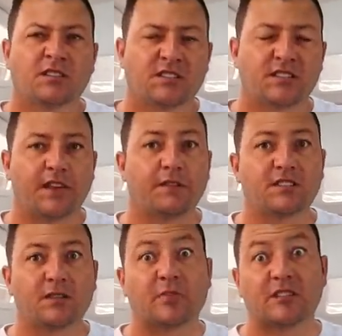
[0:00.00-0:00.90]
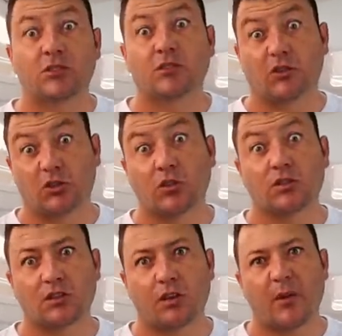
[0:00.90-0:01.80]
70% of our
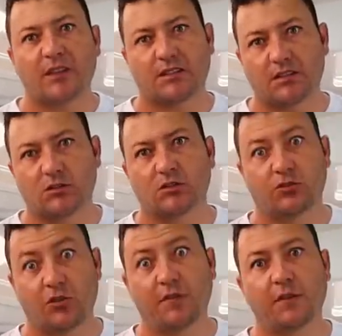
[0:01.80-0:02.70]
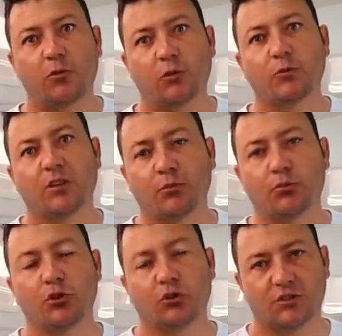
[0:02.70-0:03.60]
total capacity is roughly what we can
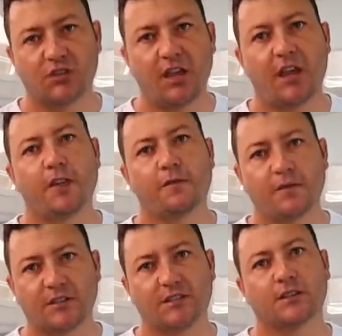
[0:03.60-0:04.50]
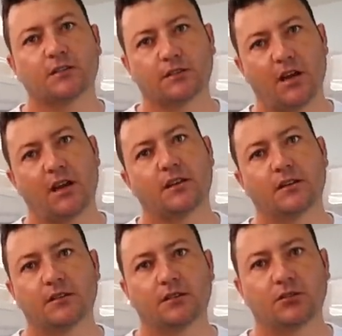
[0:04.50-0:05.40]
produce every single day.
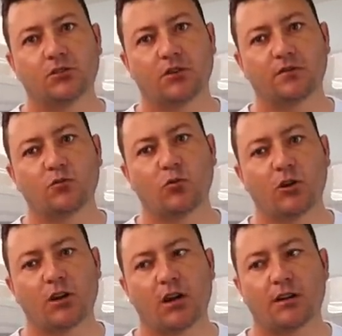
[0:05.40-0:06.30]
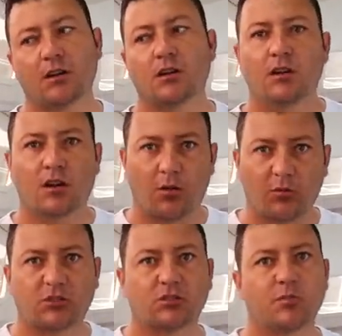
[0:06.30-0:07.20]
So if you work out how
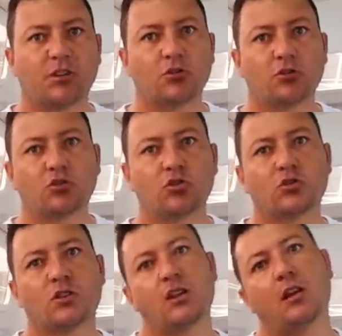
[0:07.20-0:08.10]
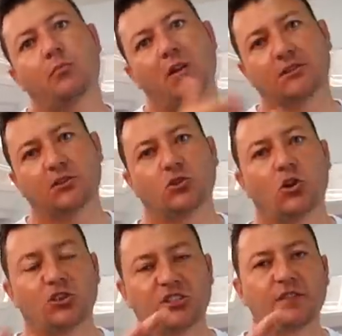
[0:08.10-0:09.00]
much is being used through the day plus the
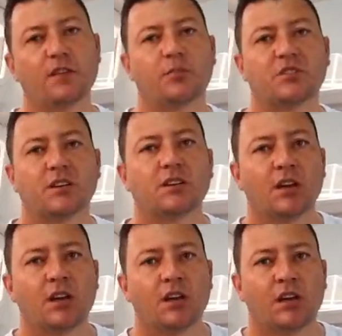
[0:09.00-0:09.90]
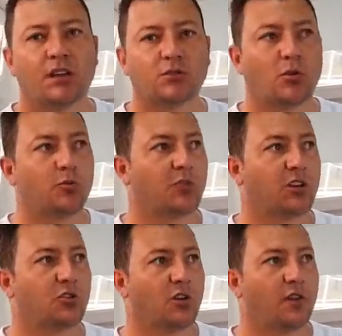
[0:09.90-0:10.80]
charge, 70% is what we
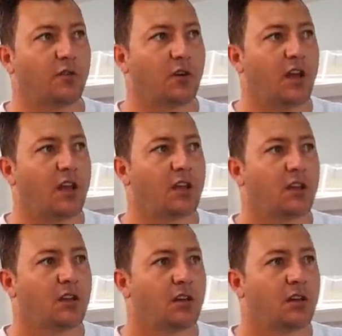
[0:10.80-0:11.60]
can do every day.